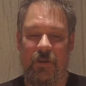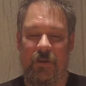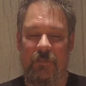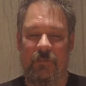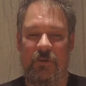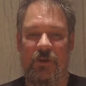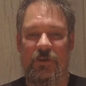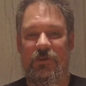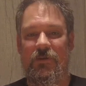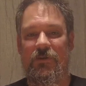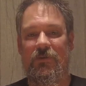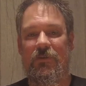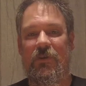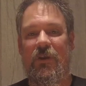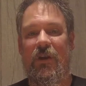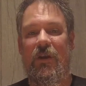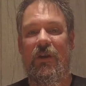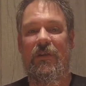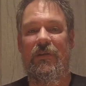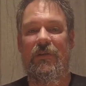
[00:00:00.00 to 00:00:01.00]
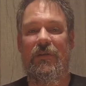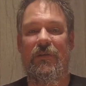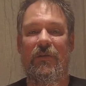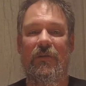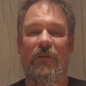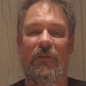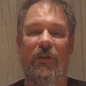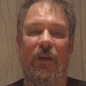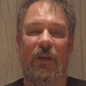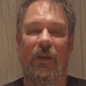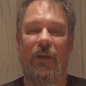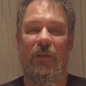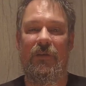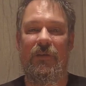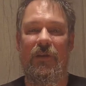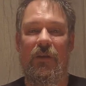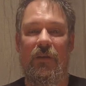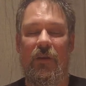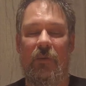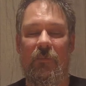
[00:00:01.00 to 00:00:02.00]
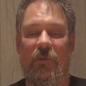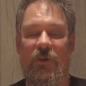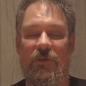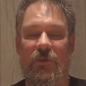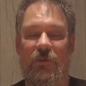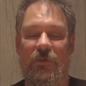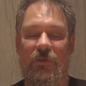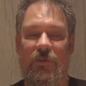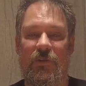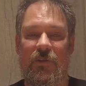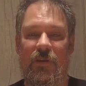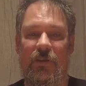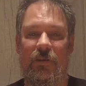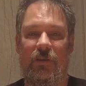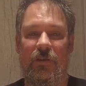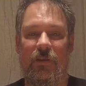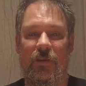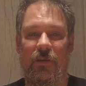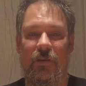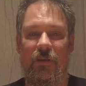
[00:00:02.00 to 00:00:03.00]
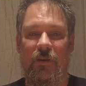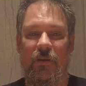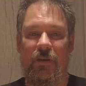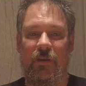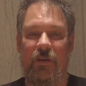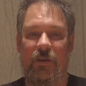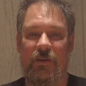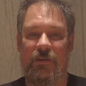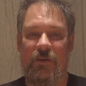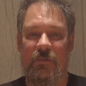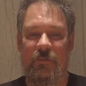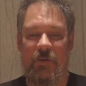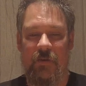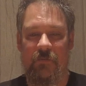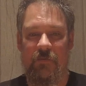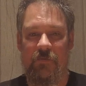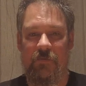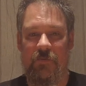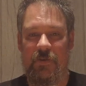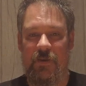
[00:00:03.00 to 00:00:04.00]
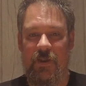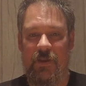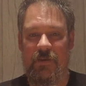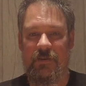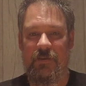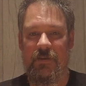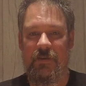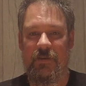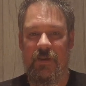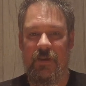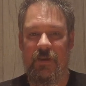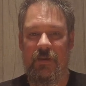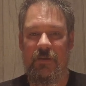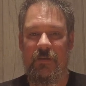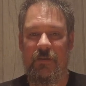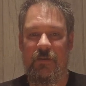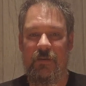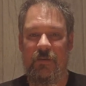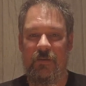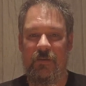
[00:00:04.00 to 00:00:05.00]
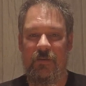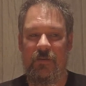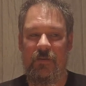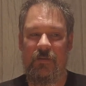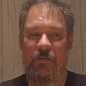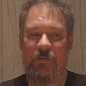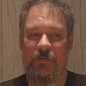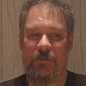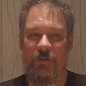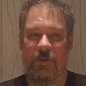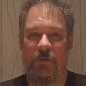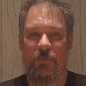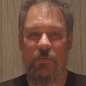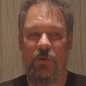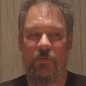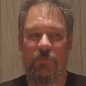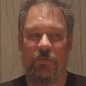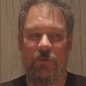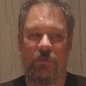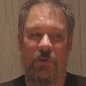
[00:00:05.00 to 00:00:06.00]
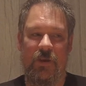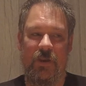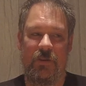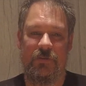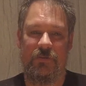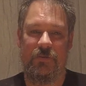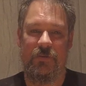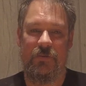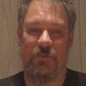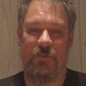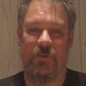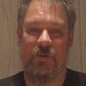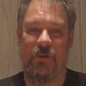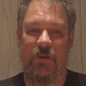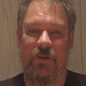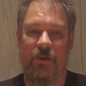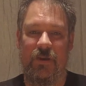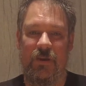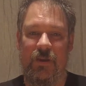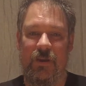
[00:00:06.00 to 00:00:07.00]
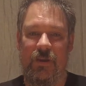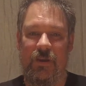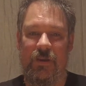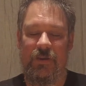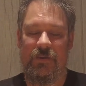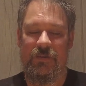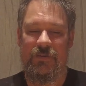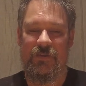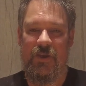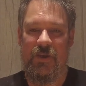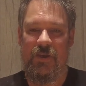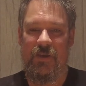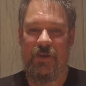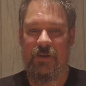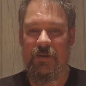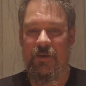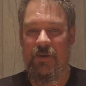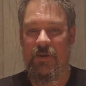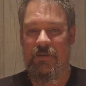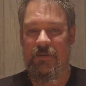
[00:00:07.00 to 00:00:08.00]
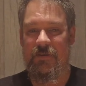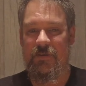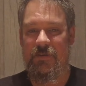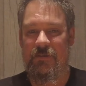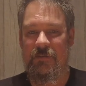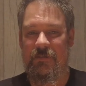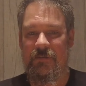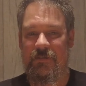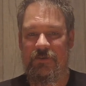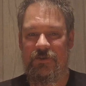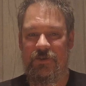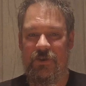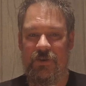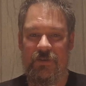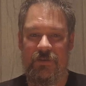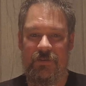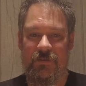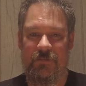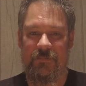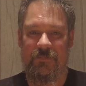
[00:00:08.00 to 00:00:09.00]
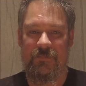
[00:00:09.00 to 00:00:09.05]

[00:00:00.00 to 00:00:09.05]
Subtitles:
But as usual, guys, there's nothing much else to say except have a fantastic day. I'll see all of you again soon. Take care, guys. Cheers.